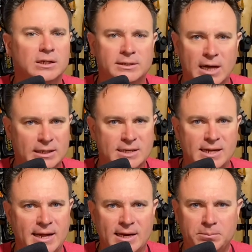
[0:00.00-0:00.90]
Not that
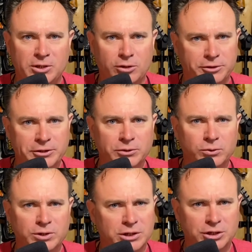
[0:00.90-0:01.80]
they had a beer or
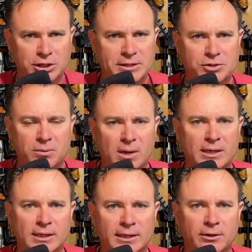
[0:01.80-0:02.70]
two and then changed their
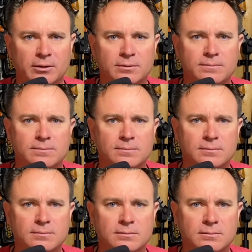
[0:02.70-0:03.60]
mind later.
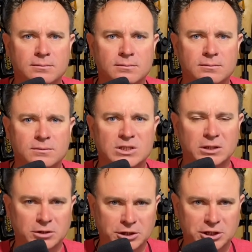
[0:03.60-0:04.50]

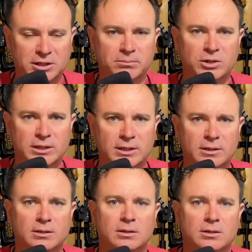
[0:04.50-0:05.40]
Legitimately